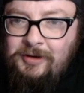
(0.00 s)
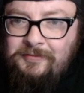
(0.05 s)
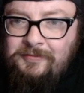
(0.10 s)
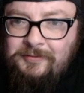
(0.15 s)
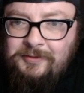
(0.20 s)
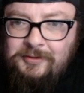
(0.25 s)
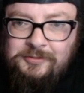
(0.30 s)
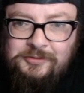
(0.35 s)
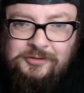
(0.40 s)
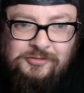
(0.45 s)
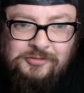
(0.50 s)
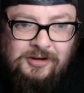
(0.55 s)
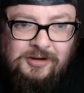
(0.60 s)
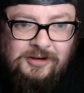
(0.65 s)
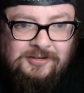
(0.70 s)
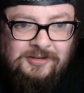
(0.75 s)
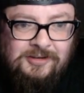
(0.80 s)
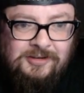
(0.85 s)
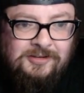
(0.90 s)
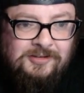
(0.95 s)
Flew's
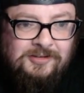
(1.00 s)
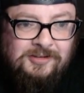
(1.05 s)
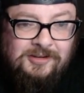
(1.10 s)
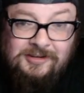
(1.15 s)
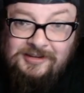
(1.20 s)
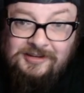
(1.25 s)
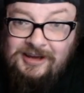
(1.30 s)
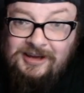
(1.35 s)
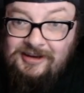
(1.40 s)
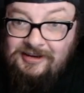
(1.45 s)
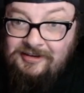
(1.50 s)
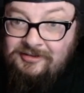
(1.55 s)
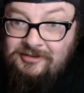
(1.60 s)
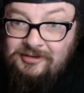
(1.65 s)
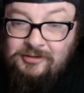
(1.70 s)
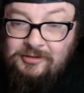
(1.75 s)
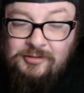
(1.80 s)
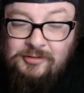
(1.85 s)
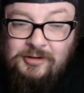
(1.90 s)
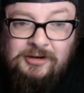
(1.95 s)
address is, and that is
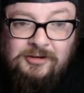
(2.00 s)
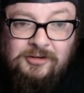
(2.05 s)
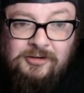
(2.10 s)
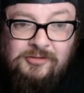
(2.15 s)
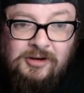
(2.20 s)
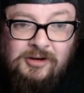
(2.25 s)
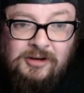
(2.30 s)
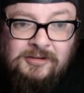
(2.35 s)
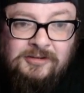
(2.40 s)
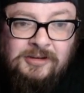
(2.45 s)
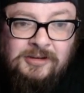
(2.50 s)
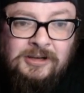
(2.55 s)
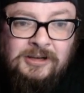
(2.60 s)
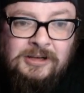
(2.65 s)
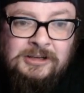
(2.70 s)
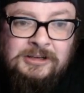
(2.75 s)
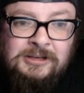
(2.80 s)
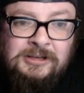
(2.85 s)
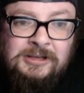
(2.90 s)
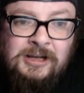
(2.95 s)
the correct address.
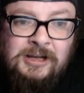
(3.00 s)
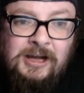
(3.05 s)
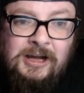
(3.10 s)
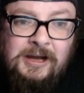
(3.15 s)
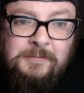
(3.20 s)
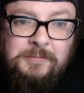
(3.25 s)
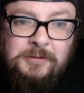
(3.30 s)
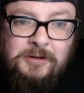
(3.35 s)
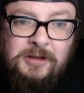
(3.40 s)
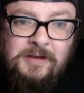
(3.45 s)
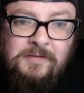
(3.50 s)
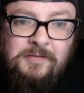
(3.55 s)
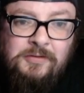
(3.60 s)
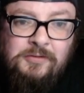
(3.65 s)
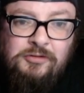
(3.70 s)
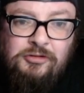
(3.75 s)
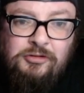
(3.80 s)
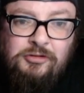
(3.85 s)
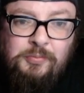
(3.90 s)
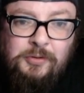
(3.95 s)
I believe
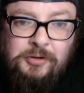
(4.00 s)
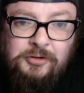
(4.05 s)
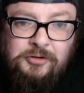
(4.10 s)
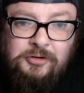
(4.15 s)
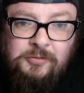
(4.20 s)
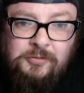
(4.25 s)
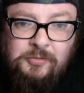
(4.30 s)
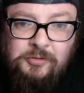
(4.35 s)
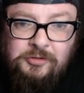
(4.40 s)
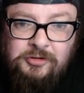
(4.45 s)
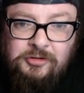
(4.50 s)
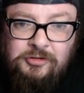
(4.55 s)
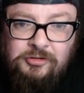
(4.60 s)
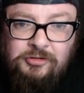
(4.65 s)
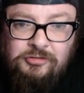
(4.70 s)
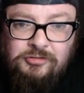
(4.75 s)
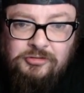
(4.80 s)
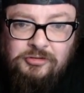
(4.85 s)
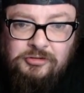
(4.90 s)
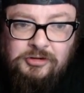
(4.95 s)
the respondent was
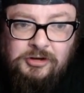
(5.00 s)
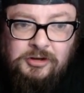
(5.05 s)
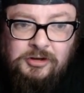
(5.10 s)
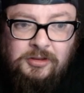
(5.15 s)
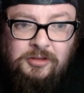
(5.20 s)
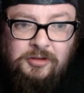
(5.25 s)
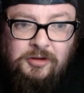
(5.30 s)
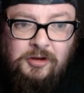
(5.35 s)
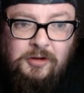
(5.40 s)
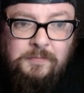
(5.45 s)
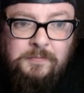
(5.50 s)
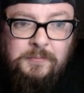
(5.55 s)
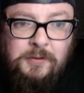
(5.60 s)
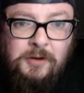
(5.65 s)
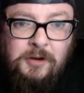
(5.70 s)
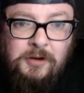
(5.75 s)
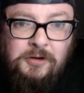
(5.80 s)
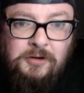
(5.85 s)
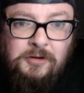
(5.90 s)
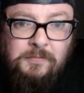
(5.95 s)
instructing third
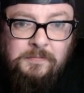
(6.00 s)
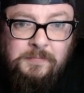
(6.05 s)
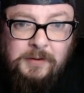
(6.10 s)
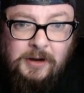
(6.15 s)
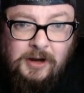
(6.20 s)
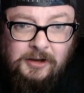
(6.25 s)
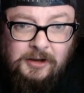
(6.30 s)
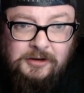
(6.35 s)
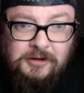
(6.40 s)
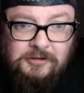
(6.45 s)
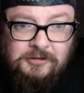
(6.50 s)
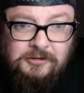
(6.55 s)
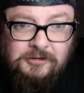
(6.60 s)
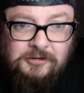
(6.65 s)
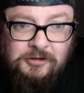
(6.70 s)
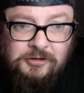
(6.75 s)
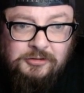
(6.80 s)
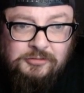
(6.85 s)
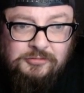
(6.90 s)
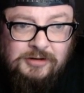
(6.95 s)
parties
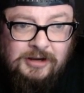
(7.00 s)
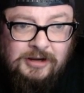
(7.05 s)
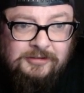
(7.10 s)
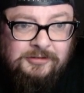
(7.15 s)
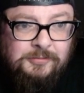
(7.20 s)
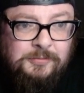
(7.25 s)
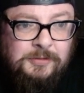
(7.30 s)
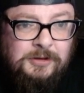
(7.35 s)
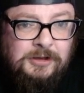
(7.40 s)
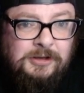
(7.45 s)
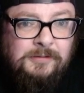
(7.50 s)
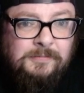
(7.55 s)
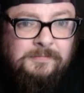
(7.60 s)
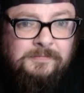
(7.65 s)
to harass me.